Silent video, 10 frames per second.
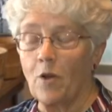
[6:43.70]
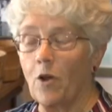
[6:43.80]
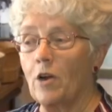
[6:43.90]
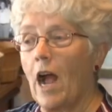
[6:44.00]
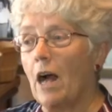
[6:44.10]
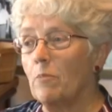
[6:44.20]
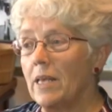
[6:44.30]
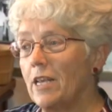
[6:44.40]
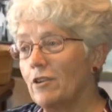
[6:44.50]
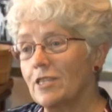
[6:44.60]
or I'll
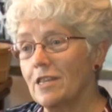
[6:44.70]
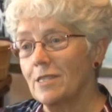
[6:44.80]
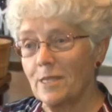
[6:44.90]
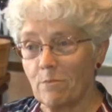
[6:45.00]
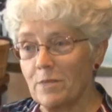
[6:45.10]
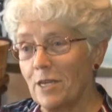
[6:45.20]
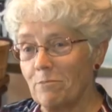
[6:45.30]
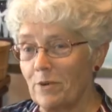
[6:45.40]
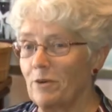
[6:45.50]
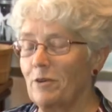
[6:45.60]
be here till
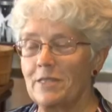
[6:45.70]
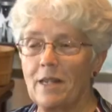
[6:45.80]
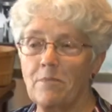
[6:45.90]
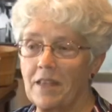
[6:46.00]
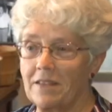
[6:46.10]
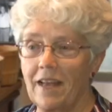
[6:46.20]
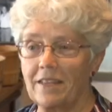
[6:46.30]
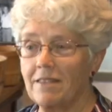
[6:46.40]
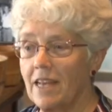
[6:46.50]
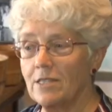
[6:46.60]
September or something
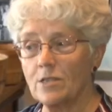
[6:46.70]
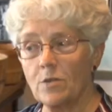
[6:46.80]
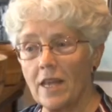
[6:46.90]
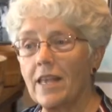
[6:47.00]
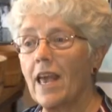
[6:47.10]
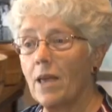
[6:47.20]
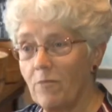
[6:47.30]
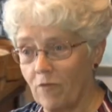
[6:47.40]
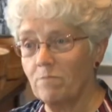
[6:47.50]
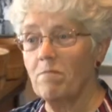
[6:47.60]
like that. So they
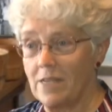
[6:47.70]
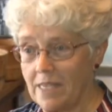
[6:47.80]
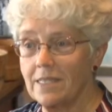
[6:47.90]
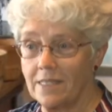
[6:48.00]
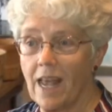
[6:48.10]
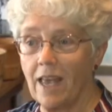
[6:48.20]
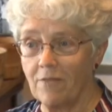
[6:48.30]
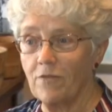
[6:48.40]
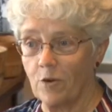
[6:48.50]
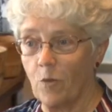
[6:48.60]
came to stay for a